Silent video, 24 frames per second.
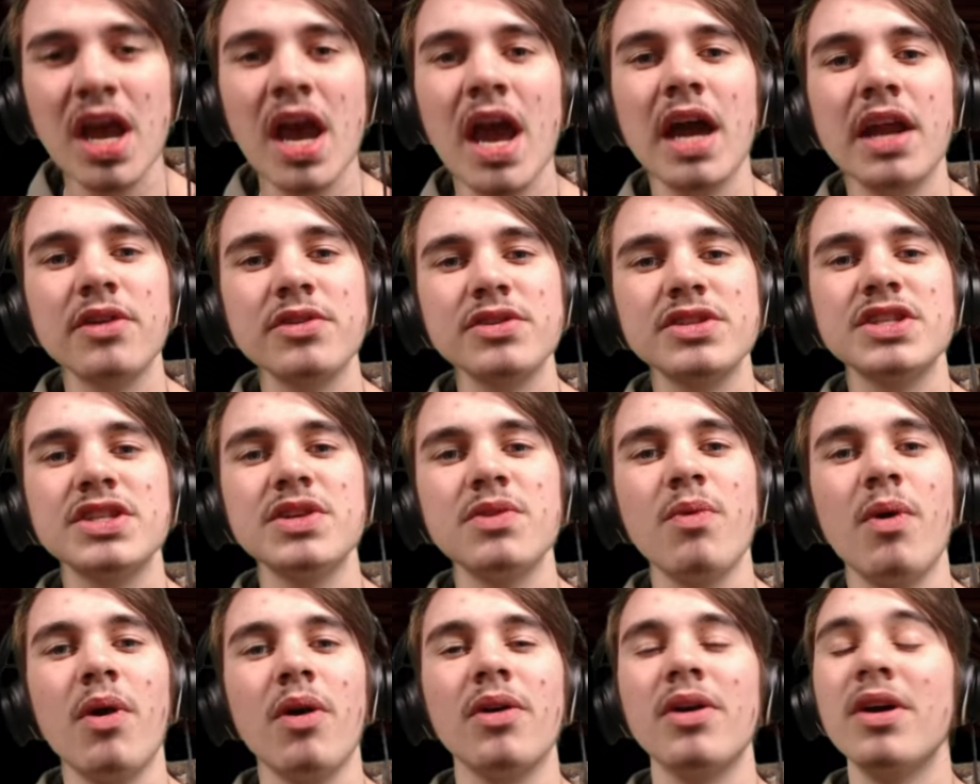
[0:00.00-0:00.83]
And I'll see
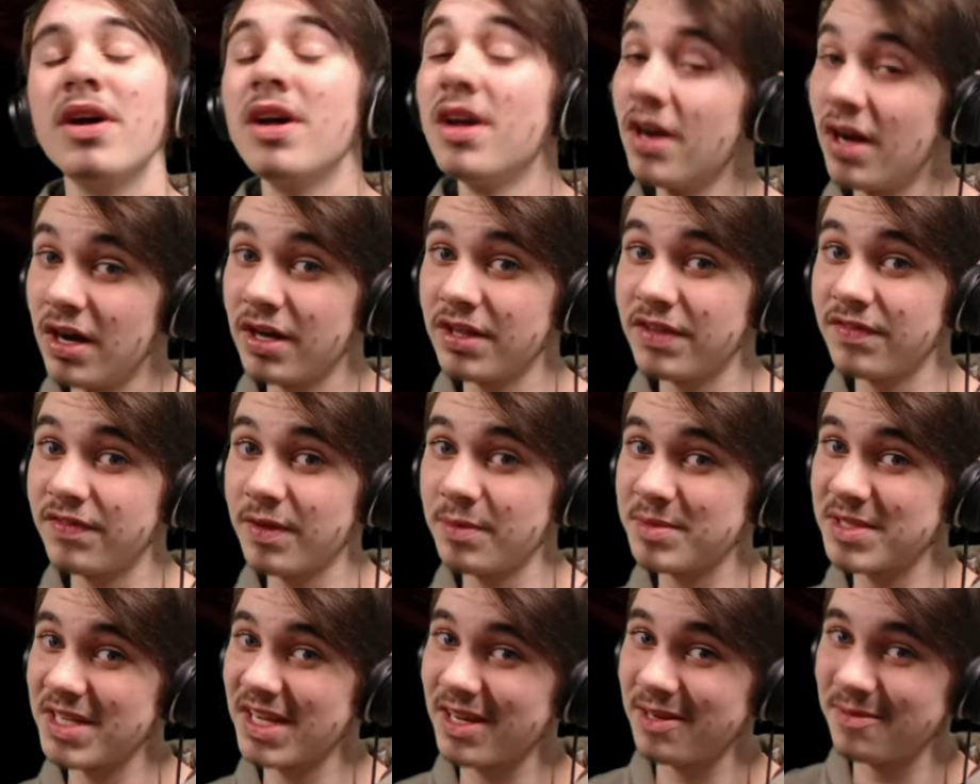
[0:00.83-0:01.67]
you all on the
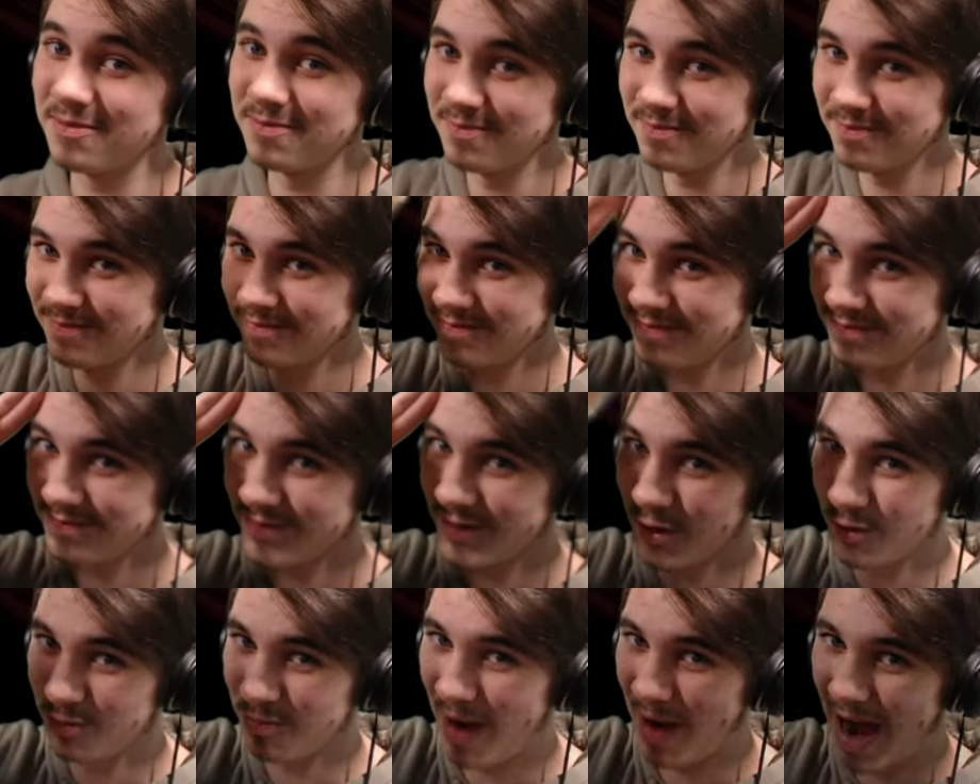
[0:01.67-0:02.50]
flip side.
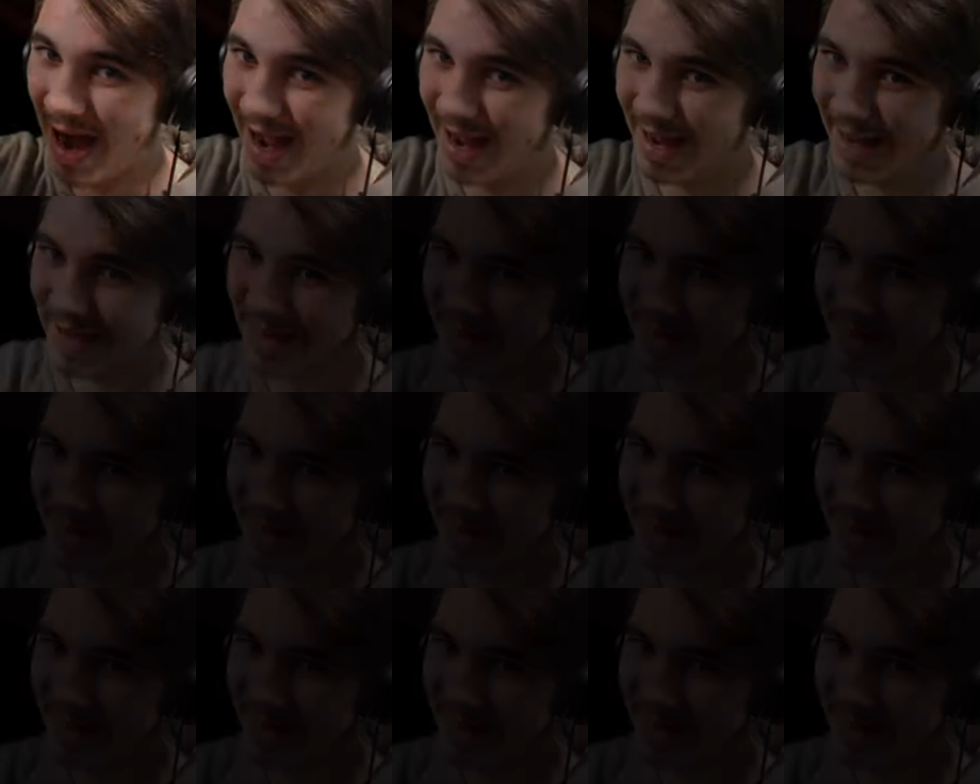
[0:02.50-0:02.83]
Goodbye.